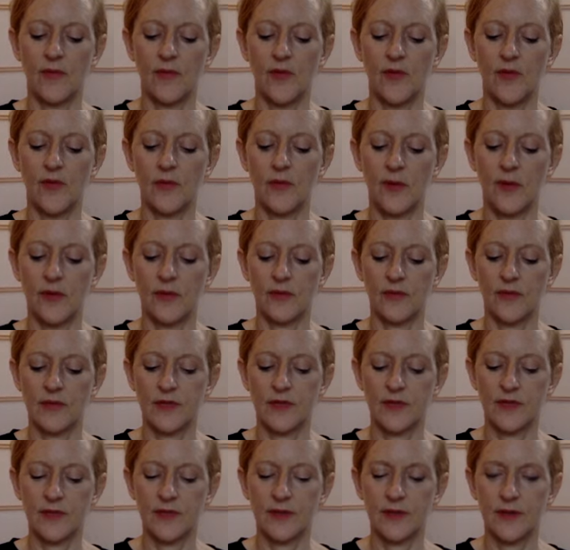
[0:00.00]
the
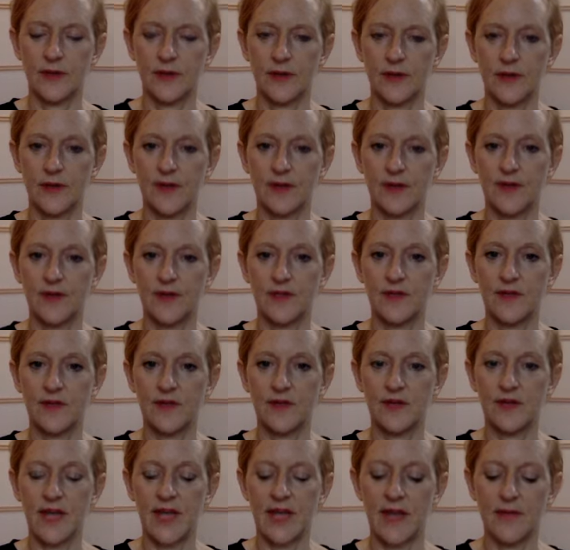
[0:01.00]
throat to
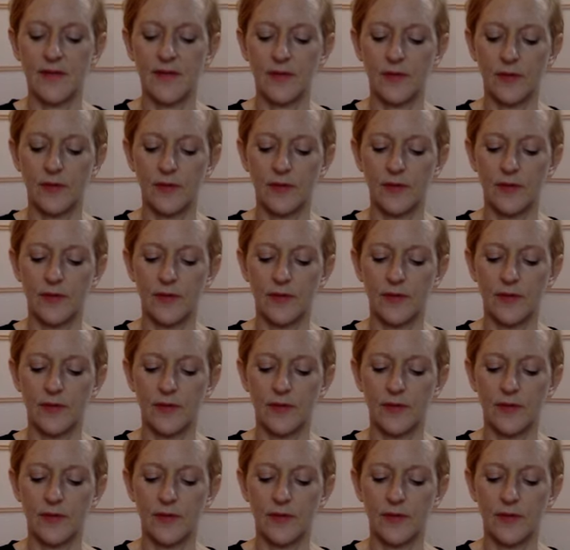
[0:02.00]
the navel.